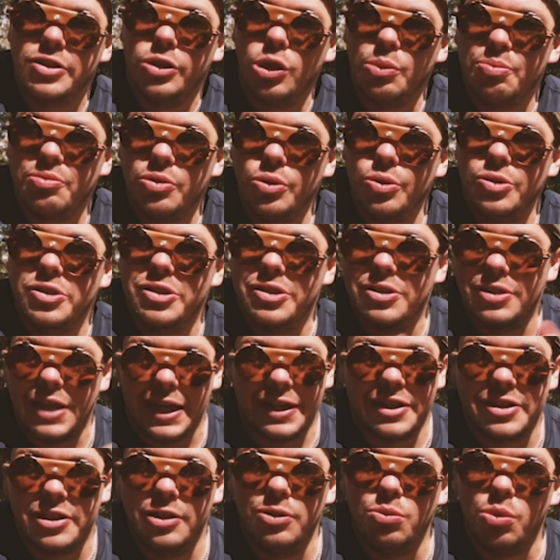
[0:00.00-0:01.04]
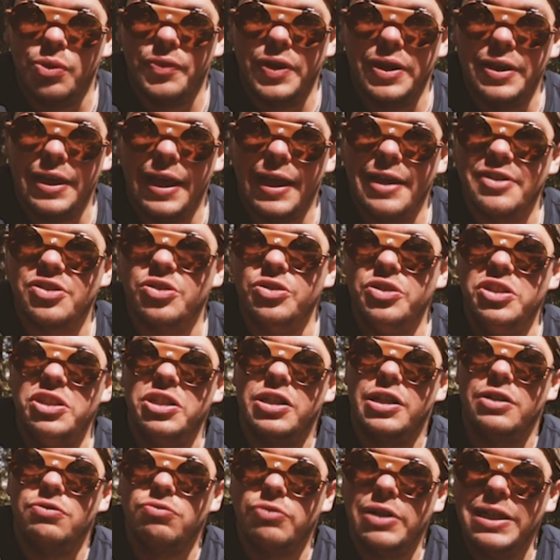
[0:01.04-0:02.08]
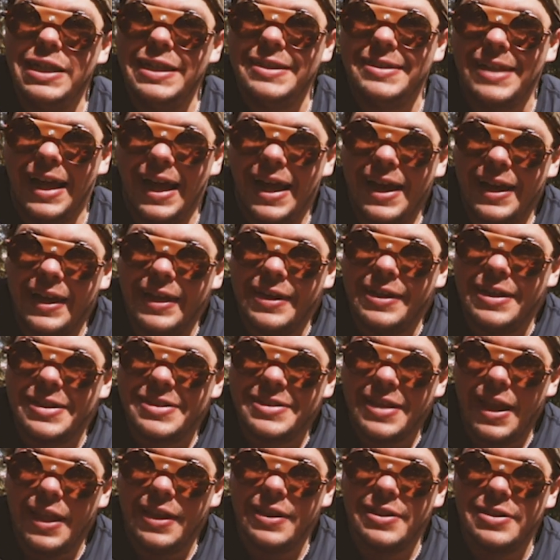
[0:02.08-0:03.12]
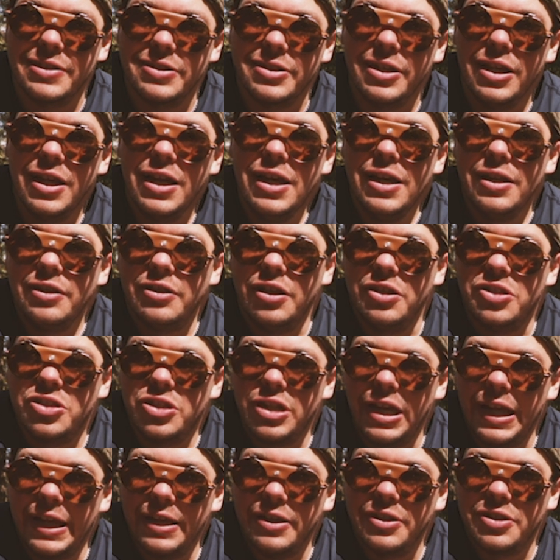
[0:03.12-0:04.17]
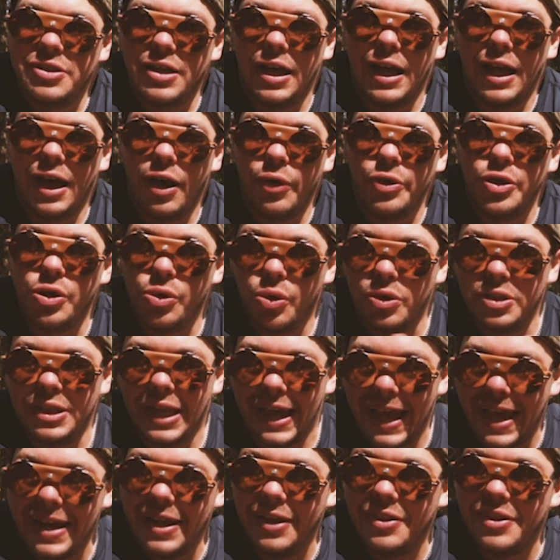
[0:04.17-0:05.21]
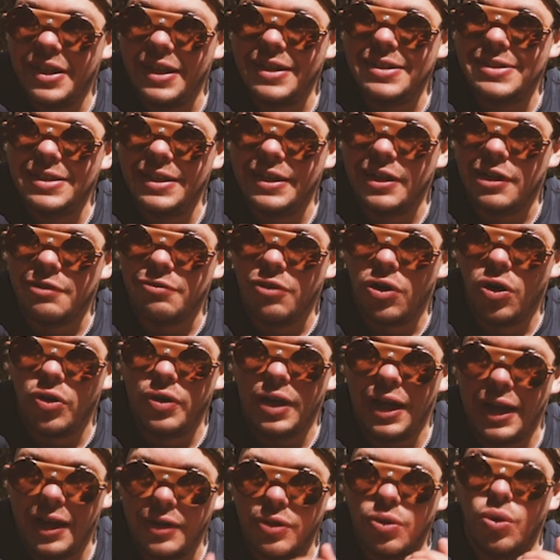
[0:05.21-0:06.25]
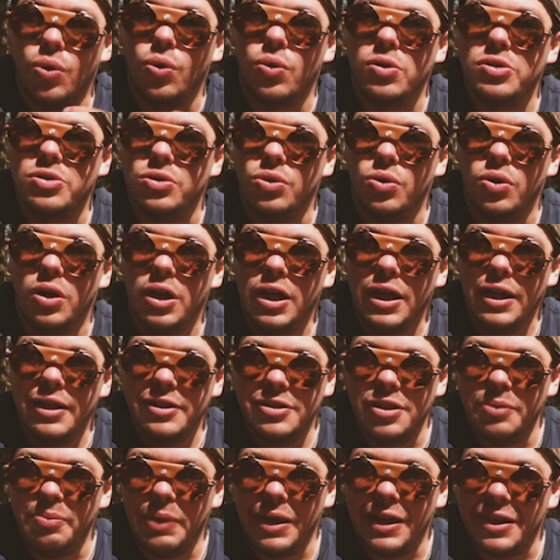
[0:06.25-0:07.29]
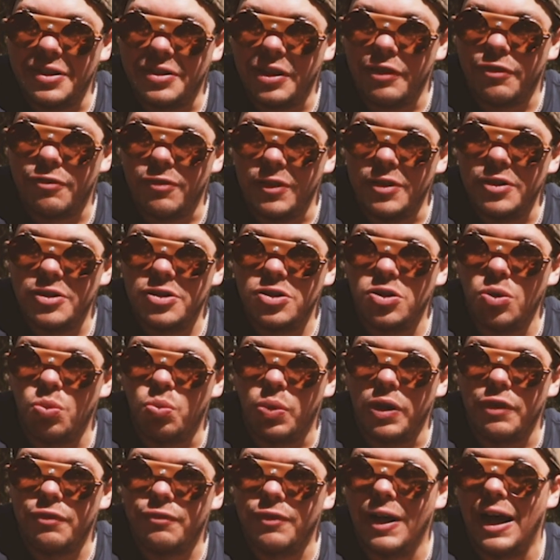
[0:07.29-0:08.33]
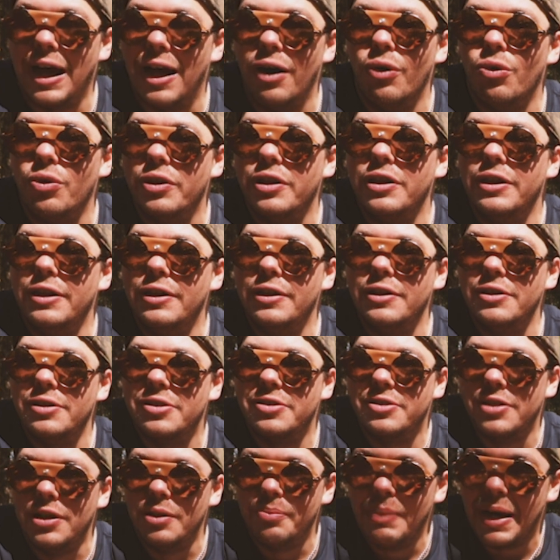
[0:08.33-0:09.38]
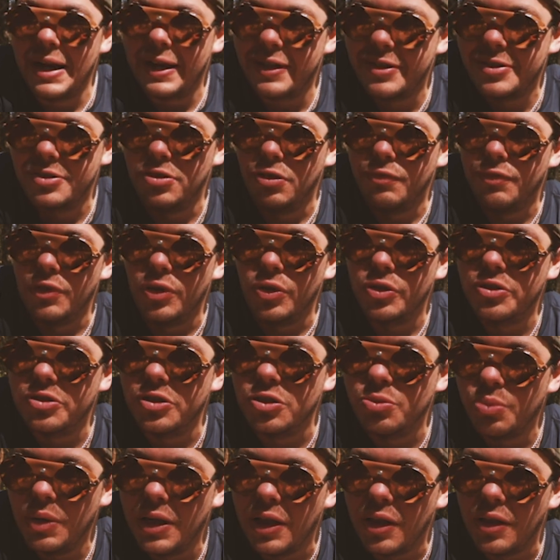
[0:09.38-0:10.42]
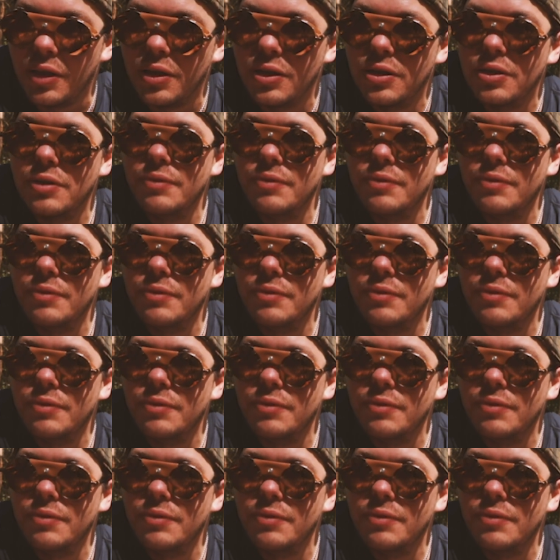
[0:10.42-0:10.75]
GoPro's section within there, so you can really dial in the settings to change how you're going to edit things later on, and also to make a difference with how the cinematic stuff looks as well.